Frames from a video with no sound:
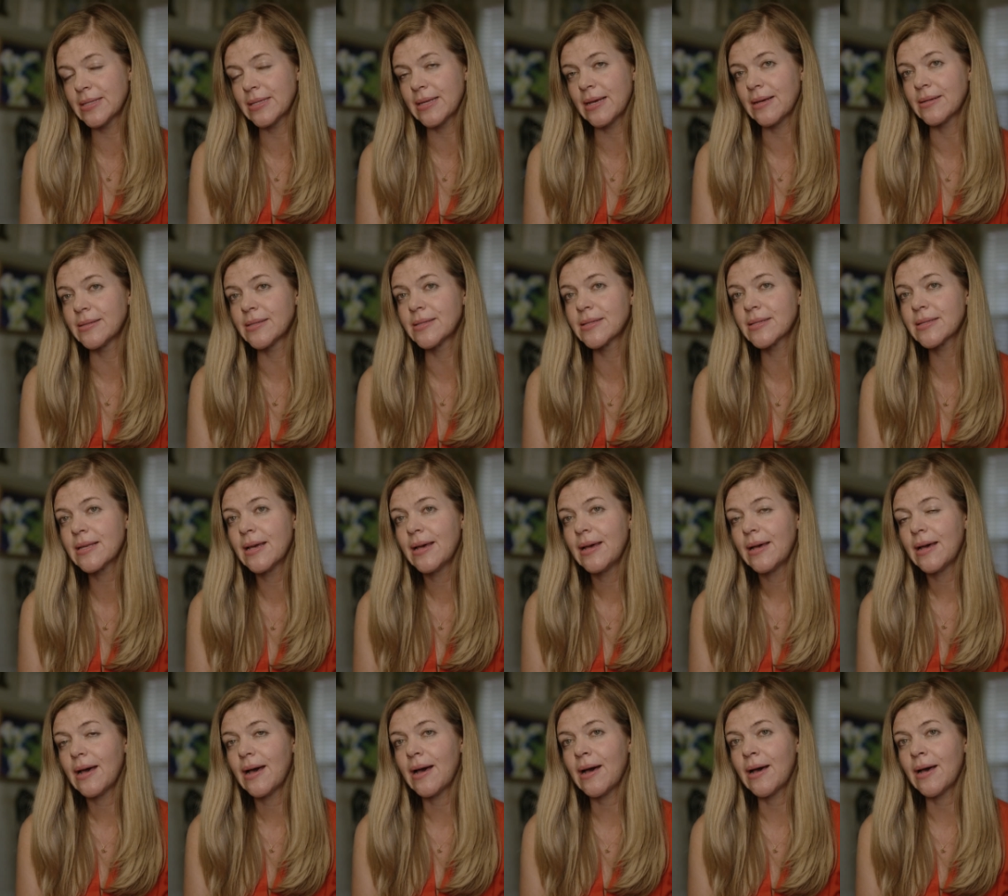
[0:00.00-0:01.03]
cells,
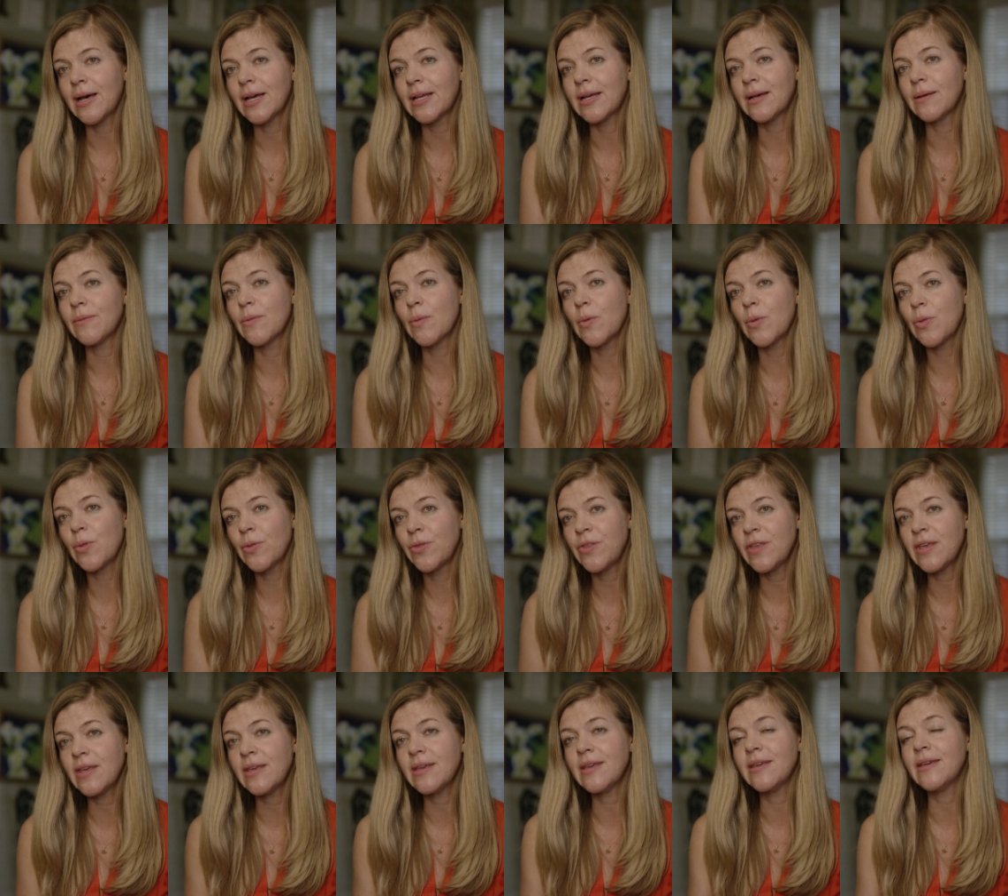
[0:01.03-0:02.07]

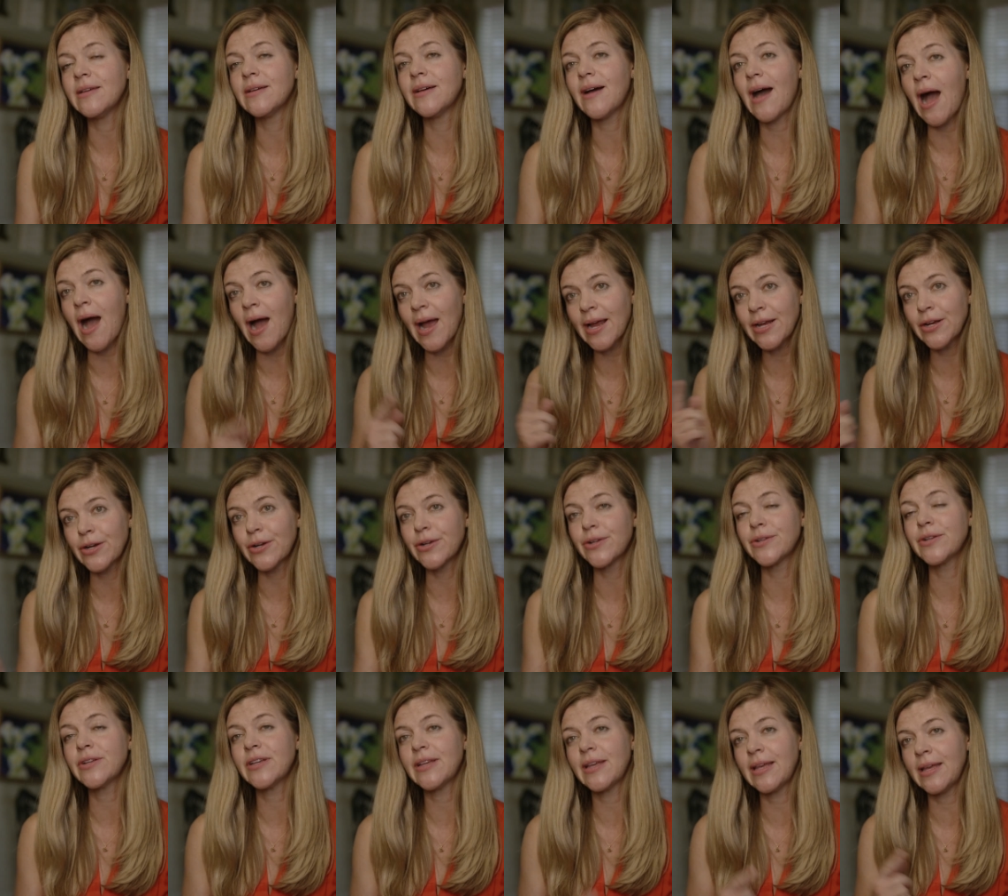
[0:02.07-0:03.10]
the
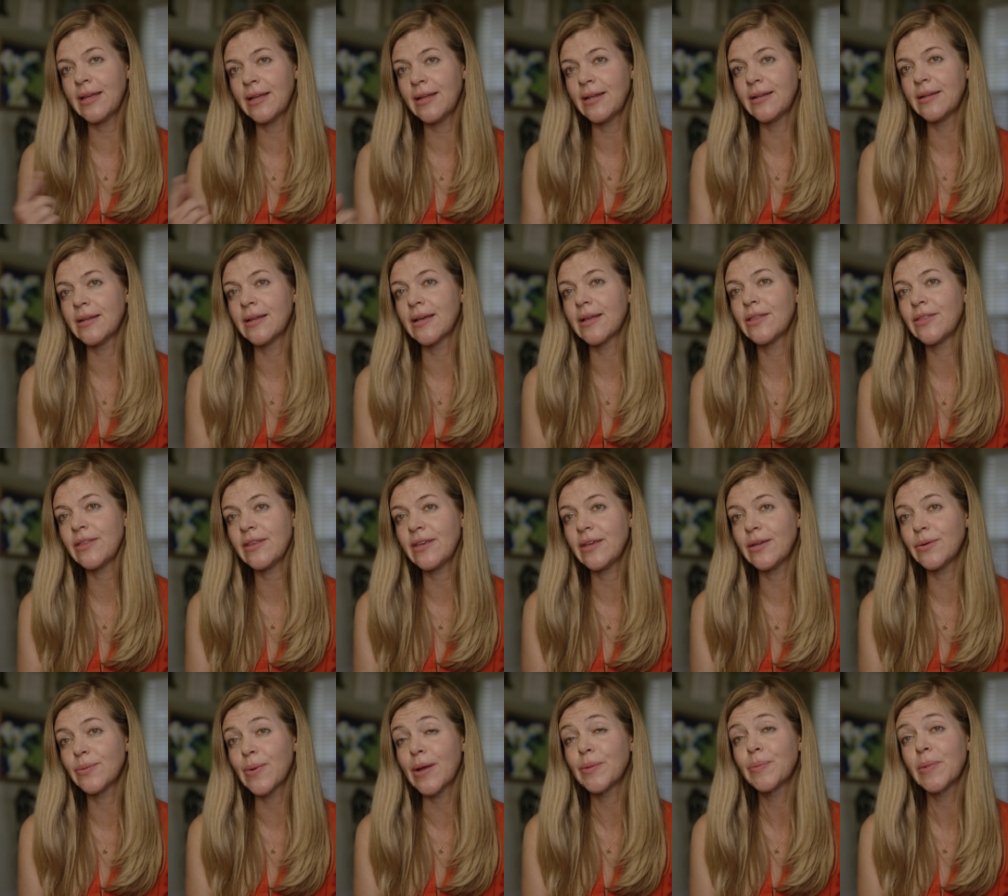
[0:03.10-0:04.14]
iron in
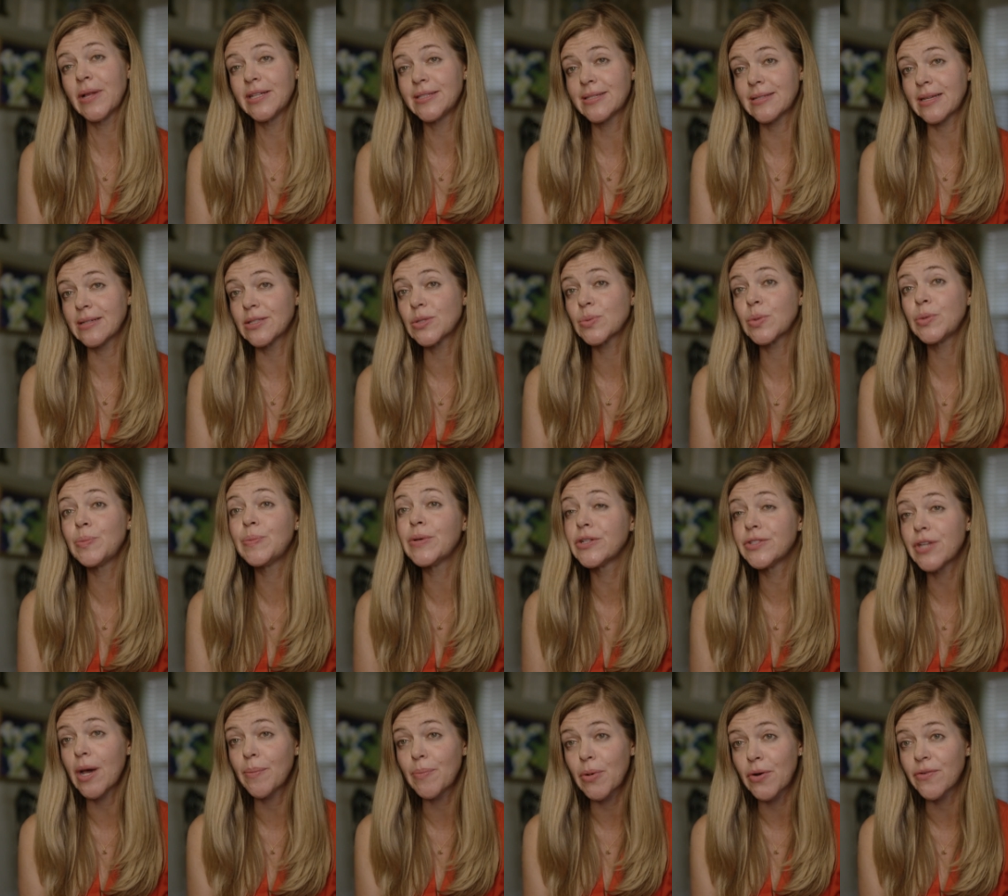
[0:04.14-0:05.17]
the red blood cells would
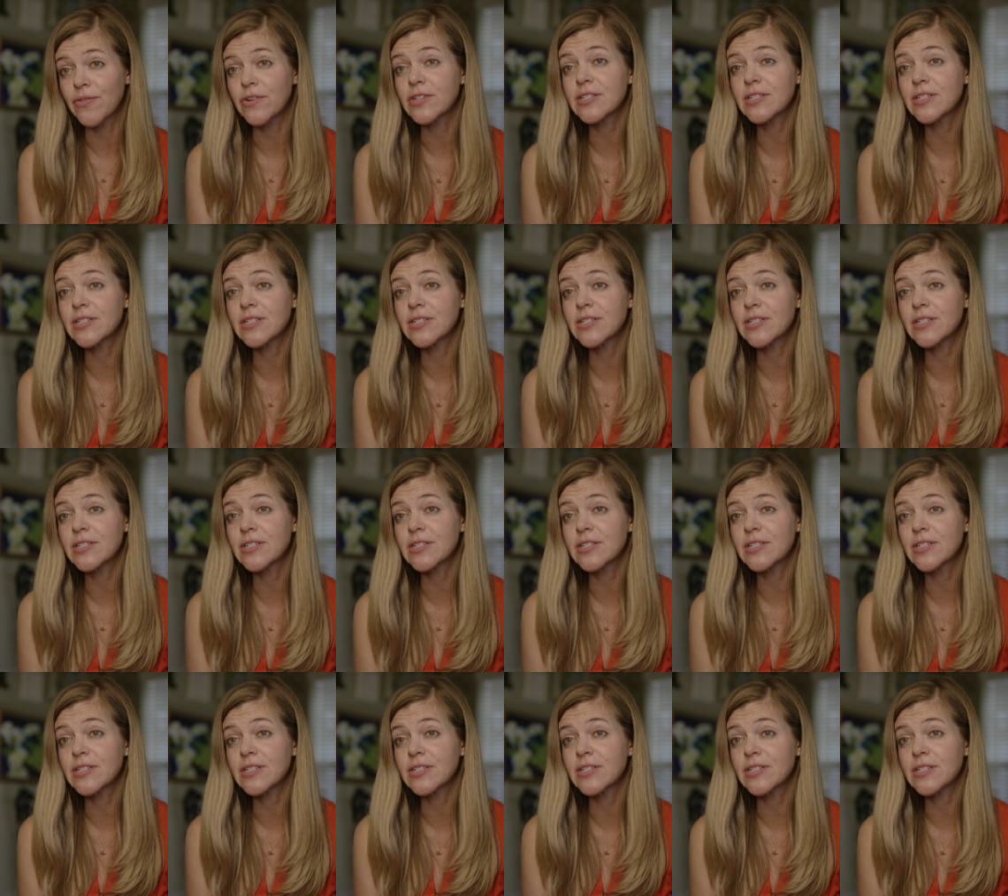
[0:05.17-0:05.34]
build up over